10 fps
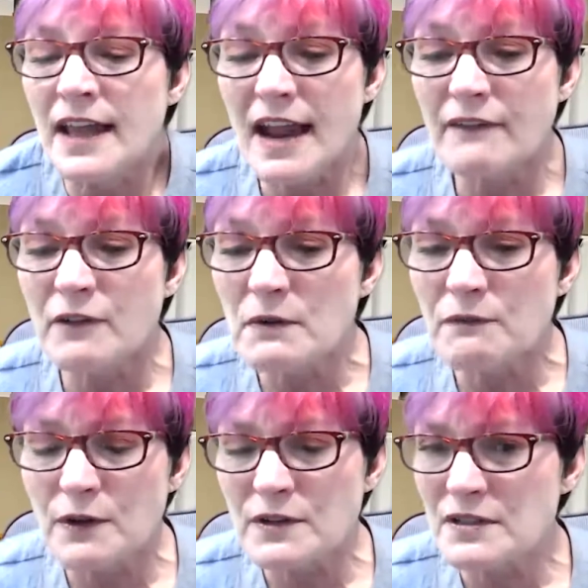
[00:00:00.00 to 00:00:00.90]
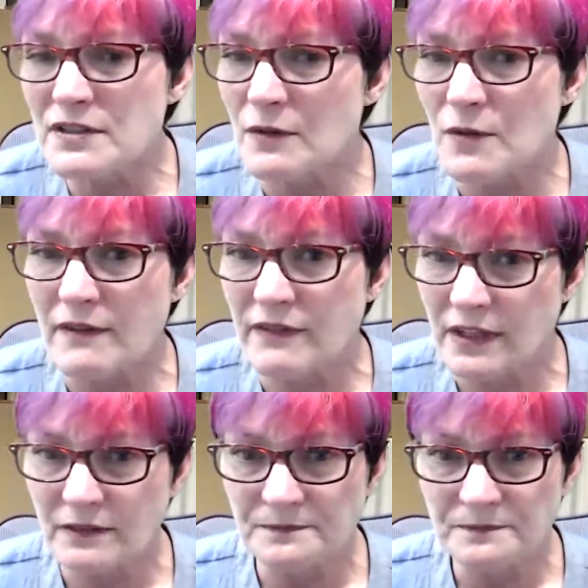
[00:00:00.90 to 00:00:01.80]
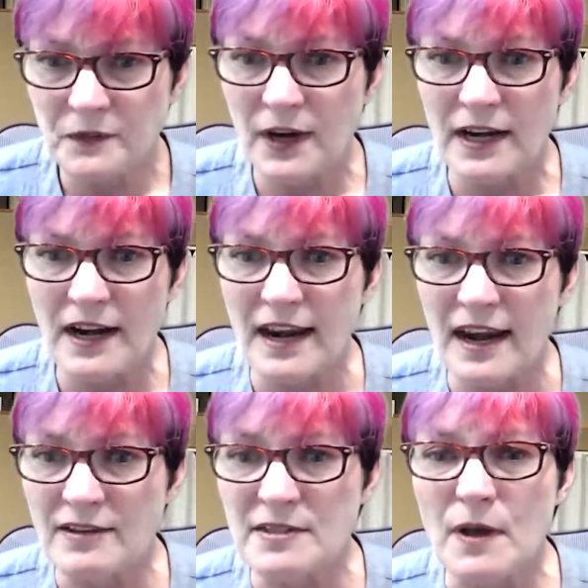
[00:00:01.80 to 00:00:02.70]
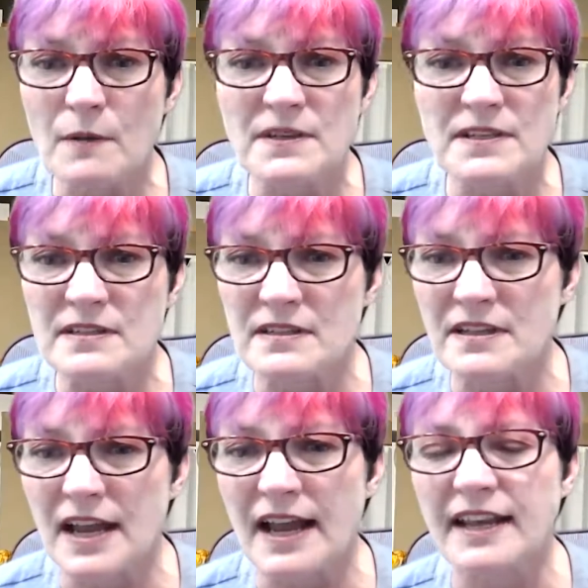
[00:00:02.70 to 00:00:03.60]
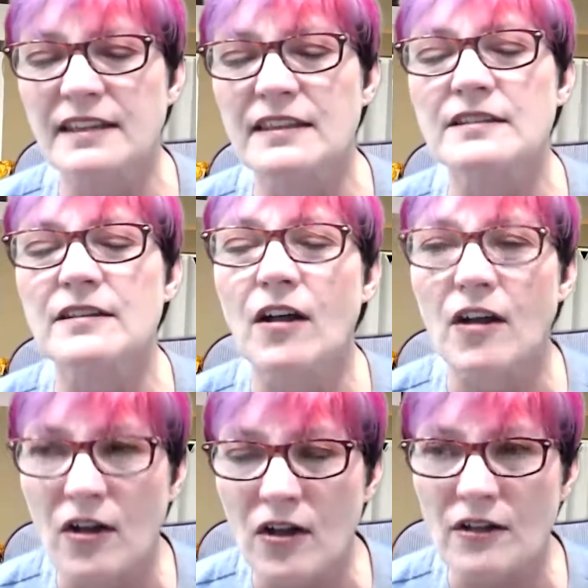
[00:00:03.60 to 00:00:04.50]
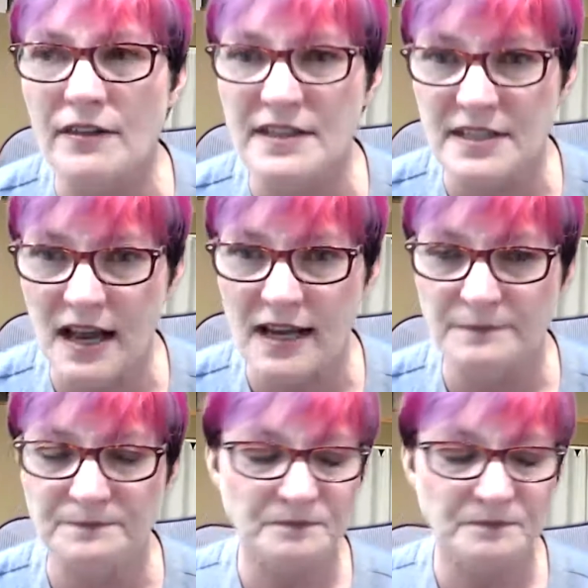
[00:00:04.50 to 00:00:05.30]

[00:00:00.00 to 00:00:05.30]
everyone focuses on revenue, right? And at small businesses, I get this all the time.